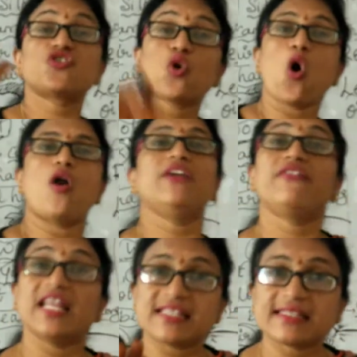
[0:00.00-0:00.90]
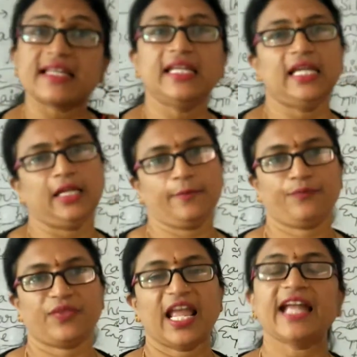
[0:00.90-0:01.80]
scored if necessary.
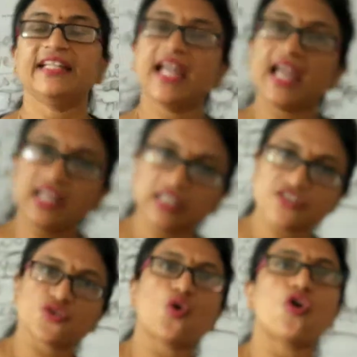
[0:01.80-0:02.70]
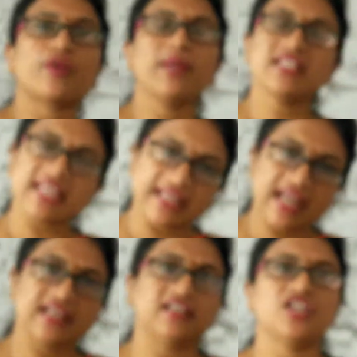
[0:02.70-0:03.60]
Means
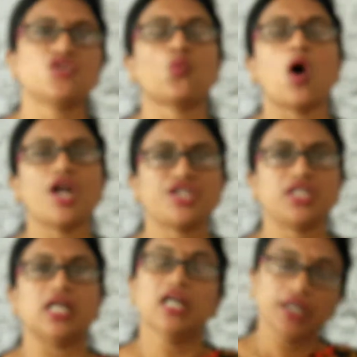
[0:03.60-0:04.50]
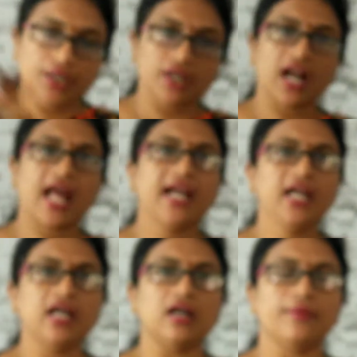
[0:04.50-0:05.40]
again it is washed, dried,
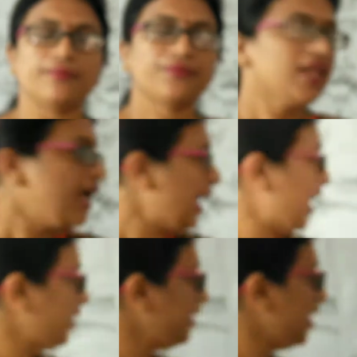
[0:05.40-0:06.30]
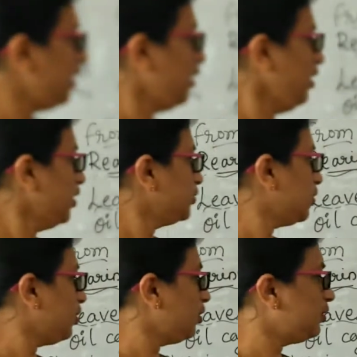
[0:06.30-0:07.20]
and then
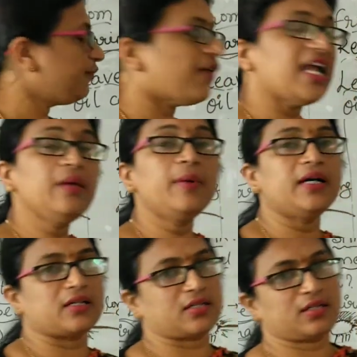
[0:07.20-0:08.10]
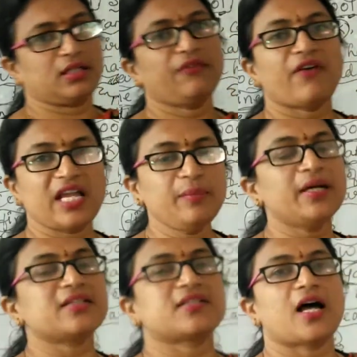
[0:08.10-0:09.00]
the fibers
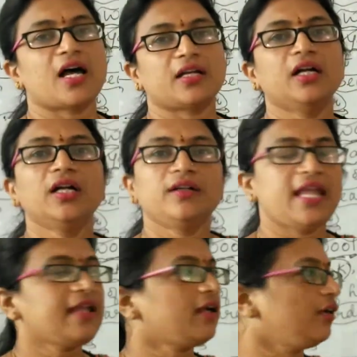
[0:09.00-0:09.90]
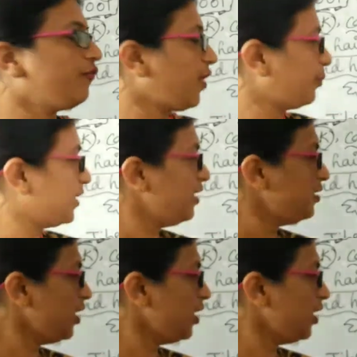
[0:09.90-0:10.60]
are taken from that,